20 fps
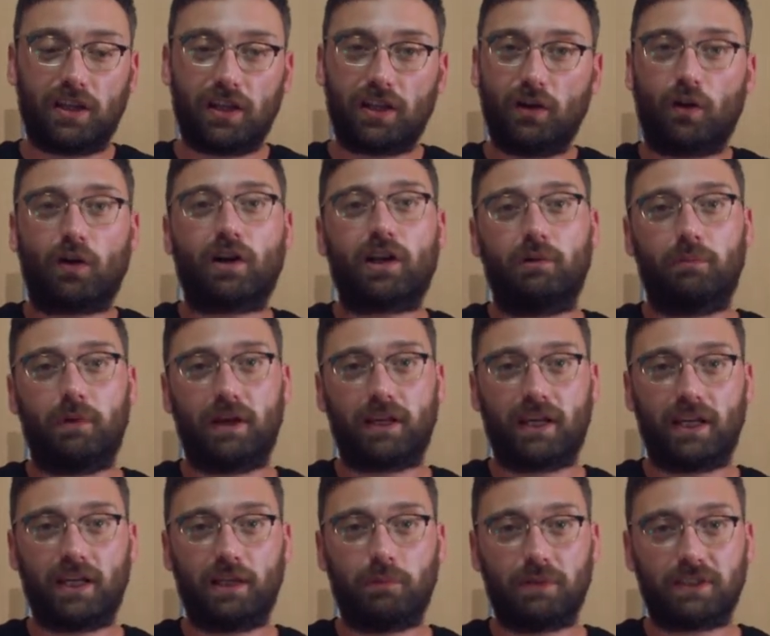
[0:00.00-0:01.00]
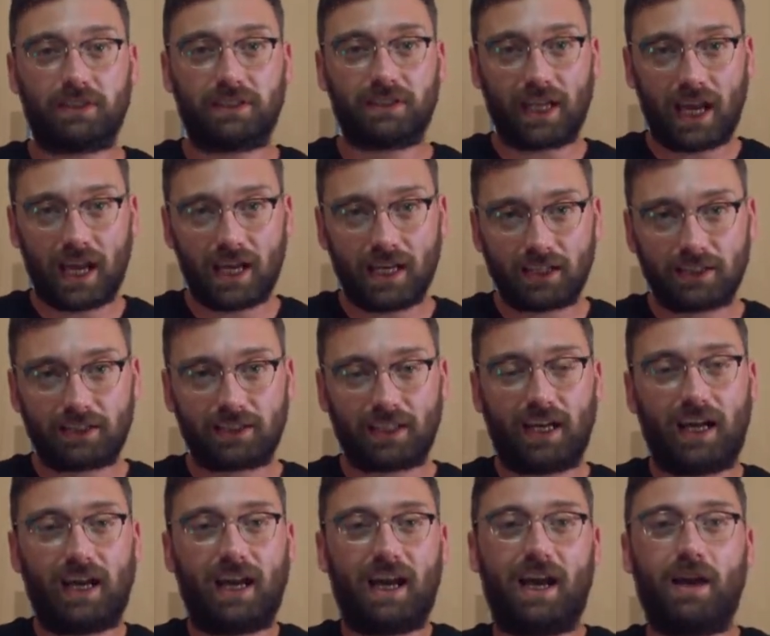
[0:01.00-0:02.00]
you're not going to make any mistakes,
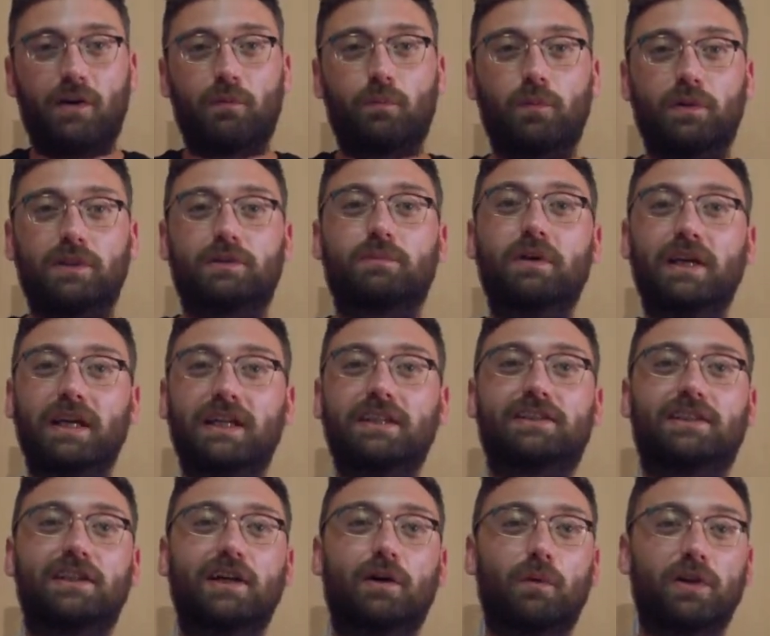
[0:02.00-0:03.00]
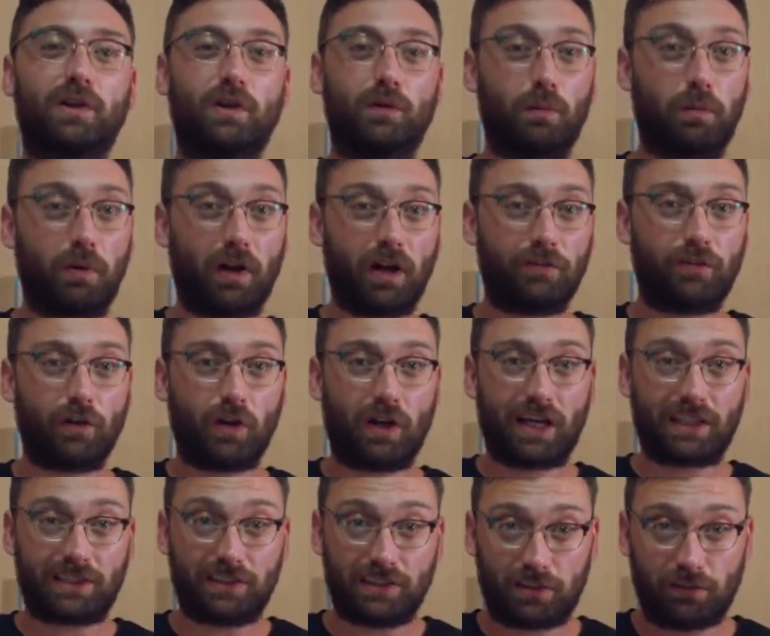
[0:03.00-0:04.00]
which means that when you apply for your
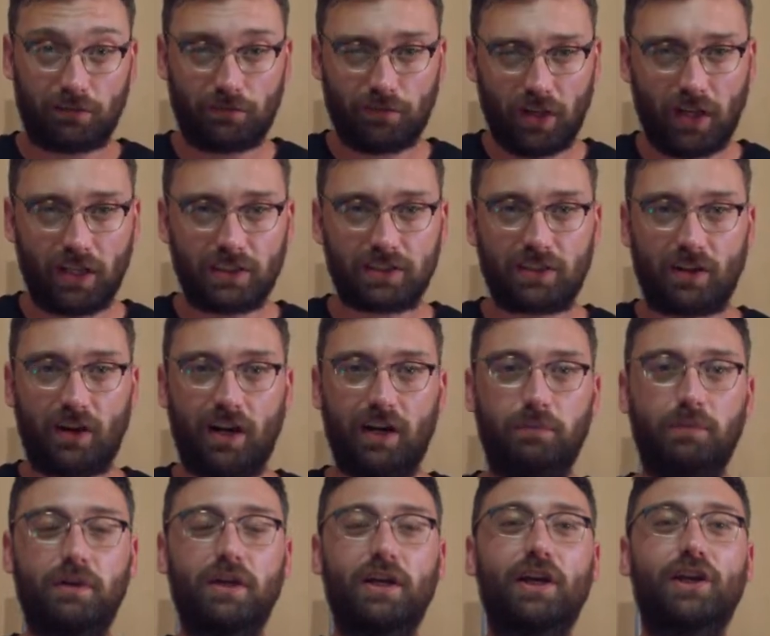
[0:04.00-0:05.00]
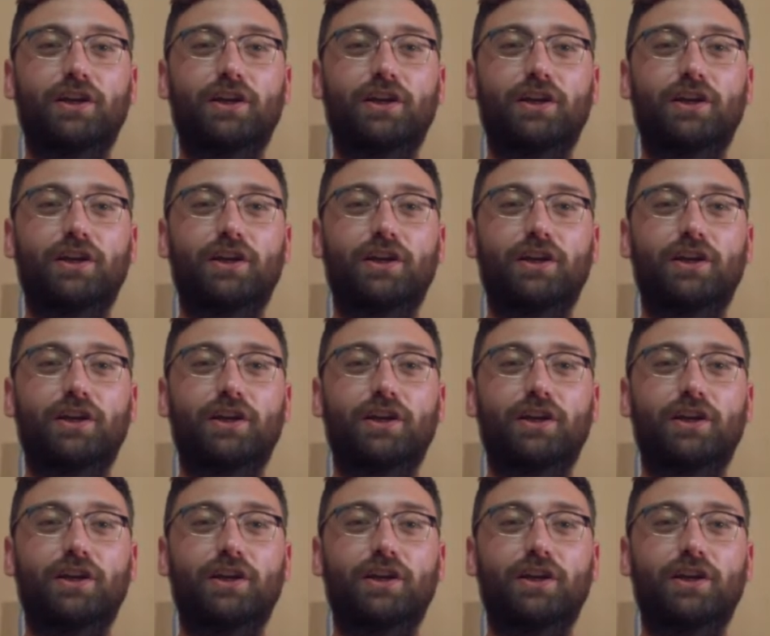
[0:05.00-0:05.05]
license the first time,